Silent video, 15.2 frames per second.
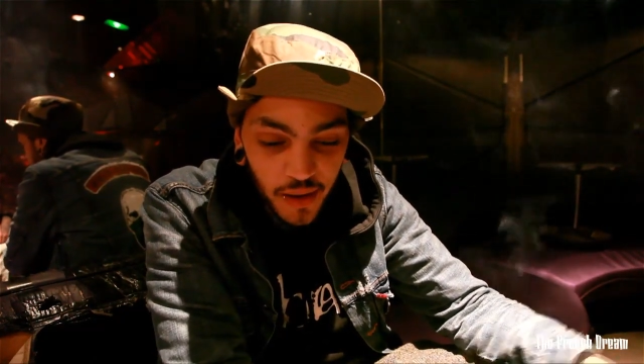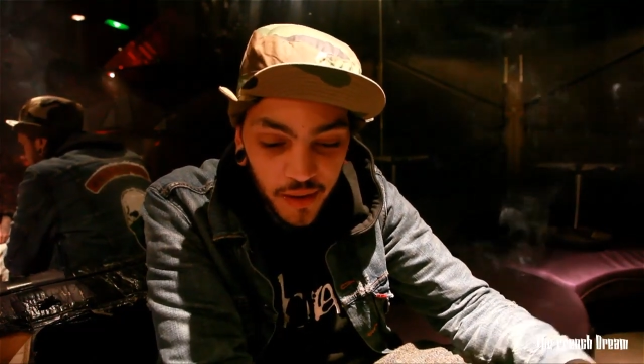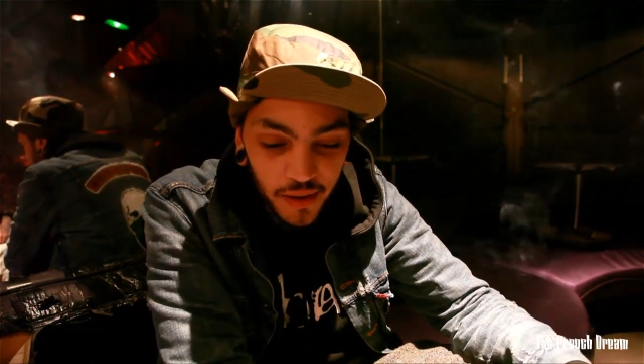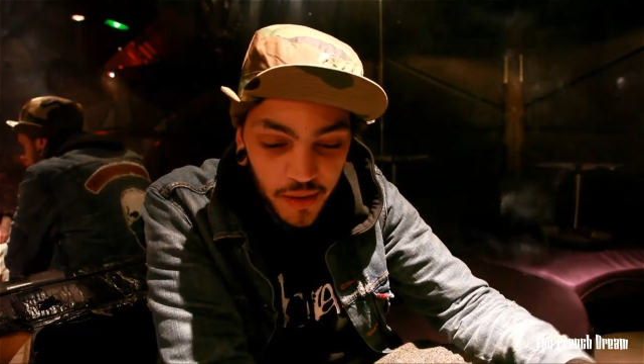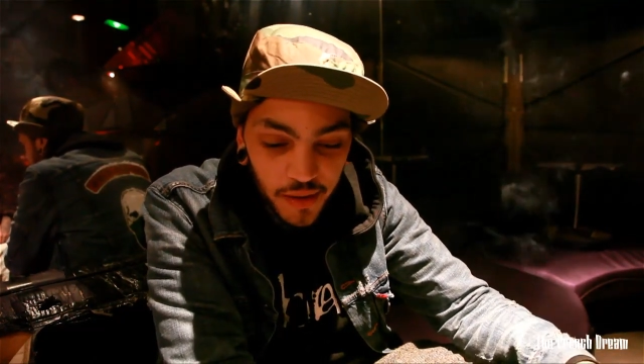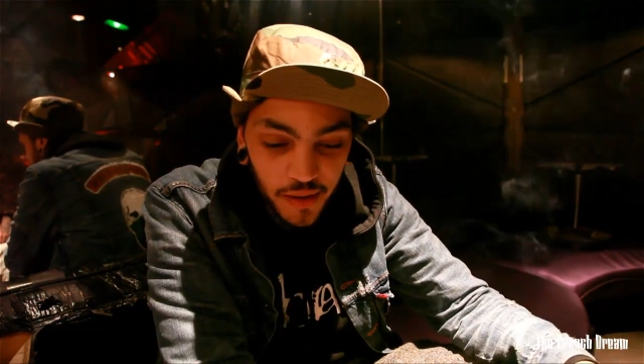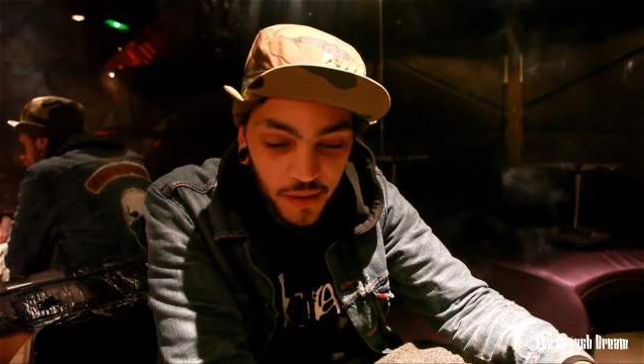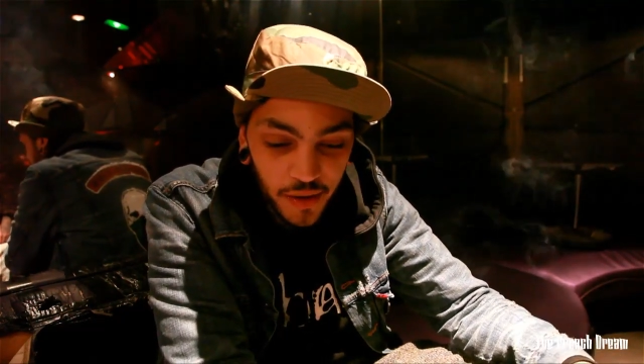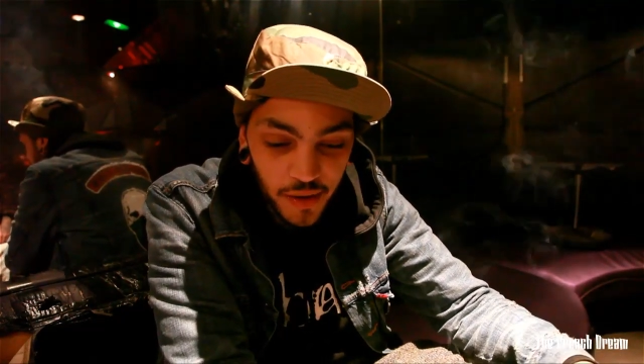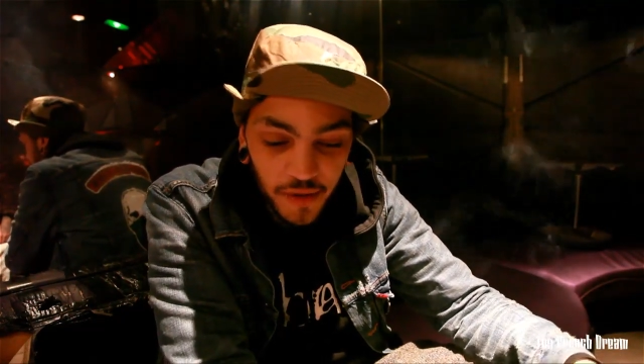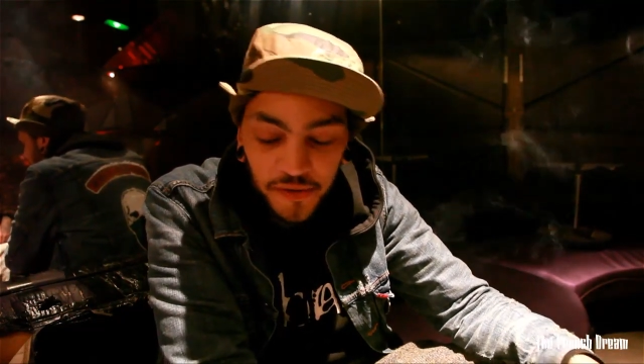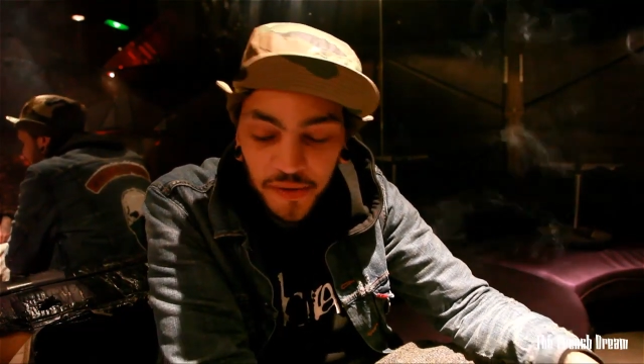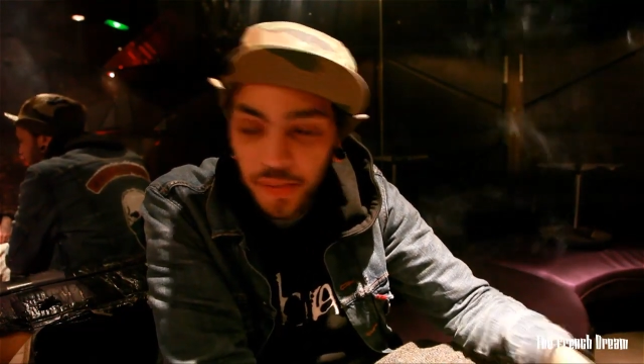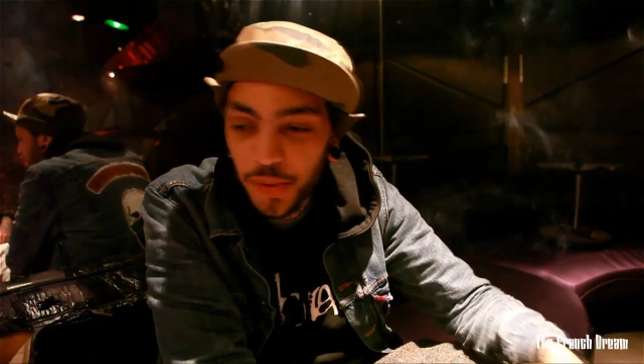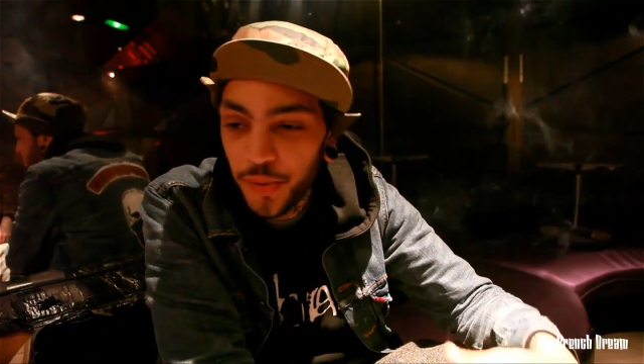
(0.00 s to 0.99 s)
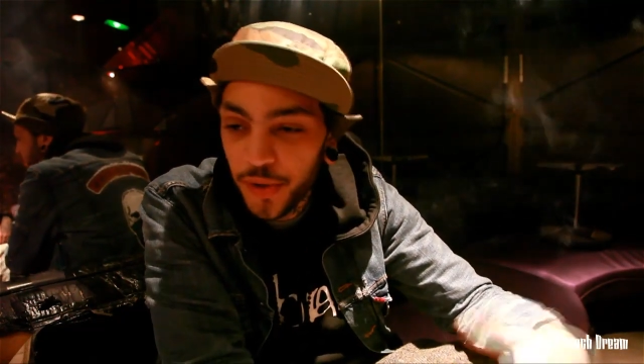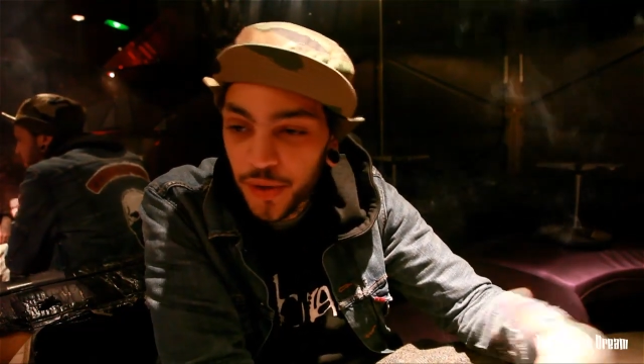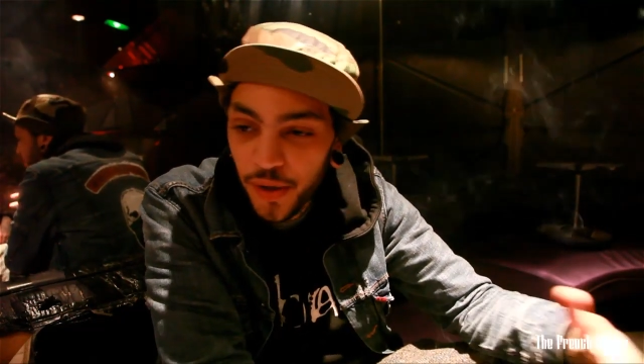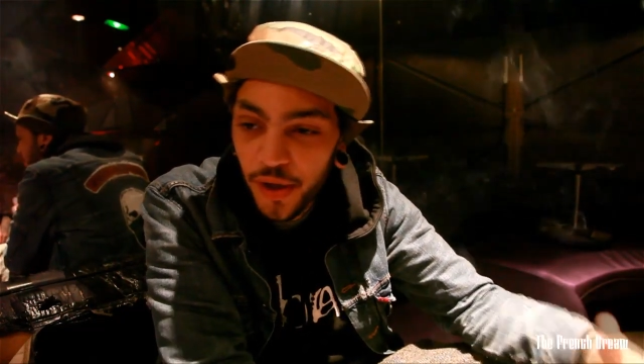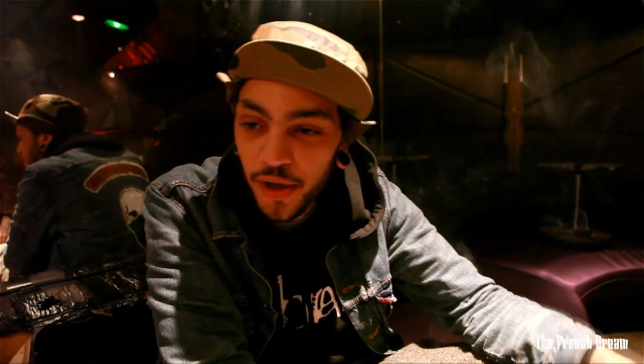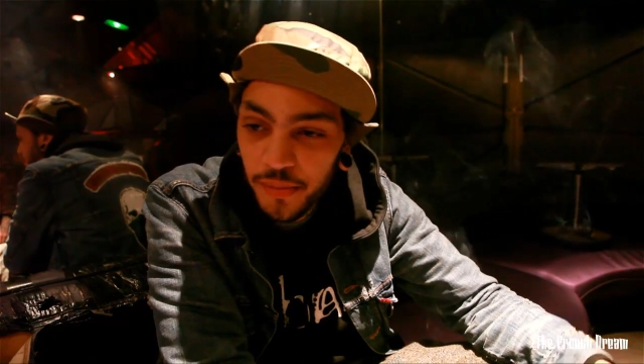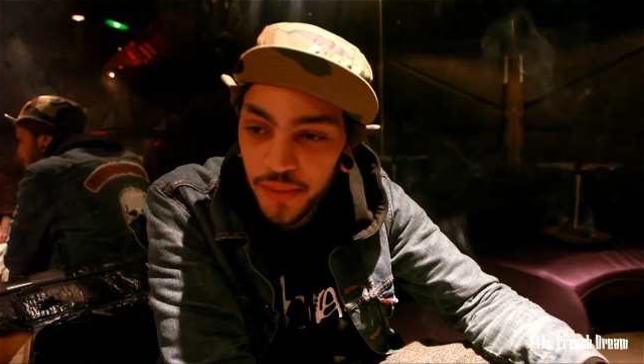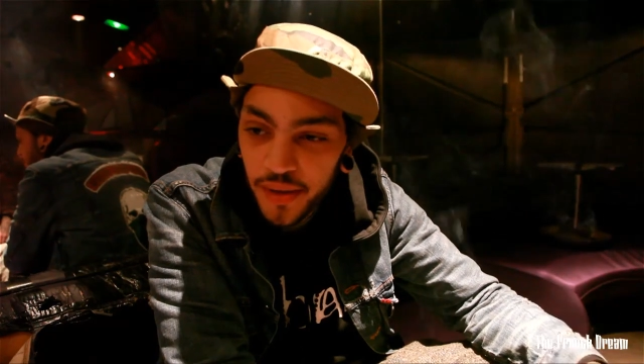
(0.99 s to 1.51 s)
you know, comfortable with
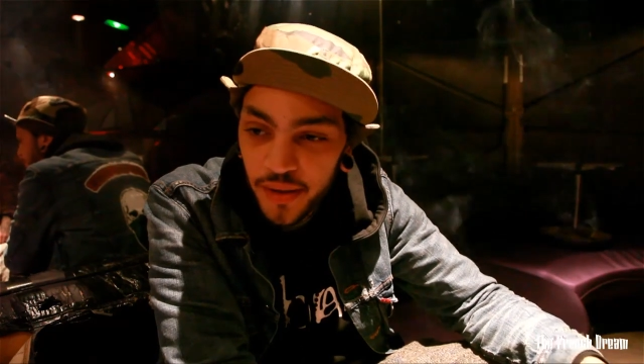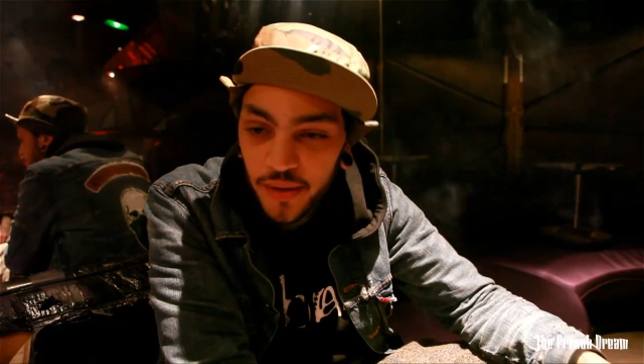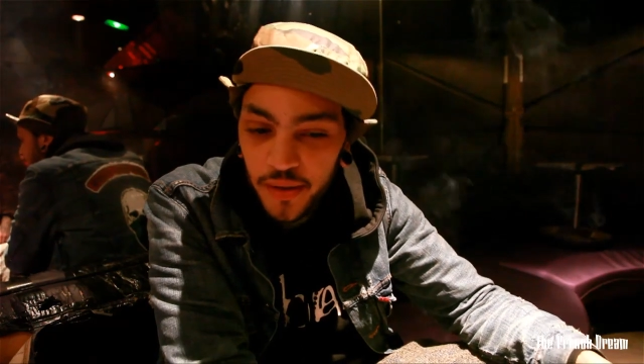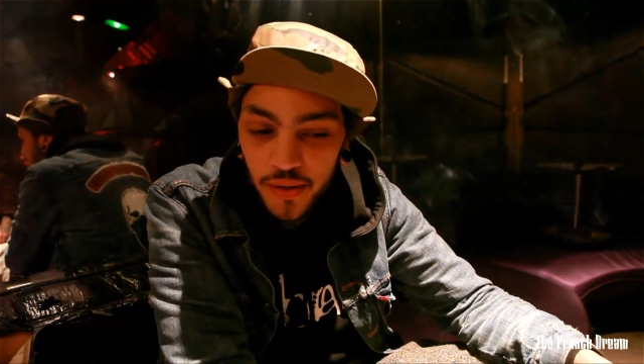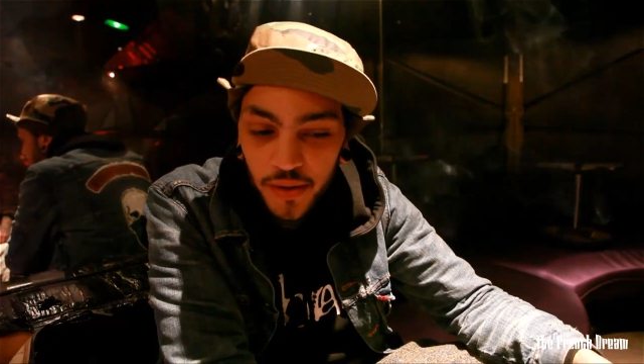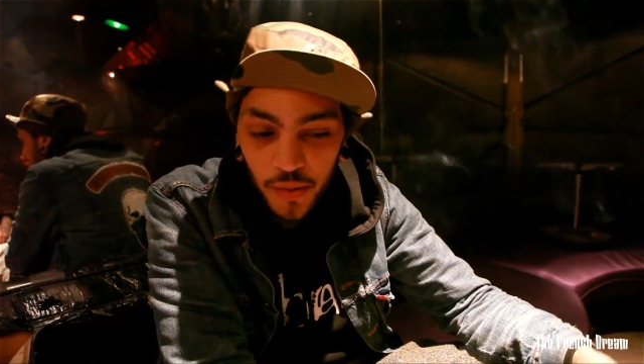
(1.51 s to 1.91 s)
calling me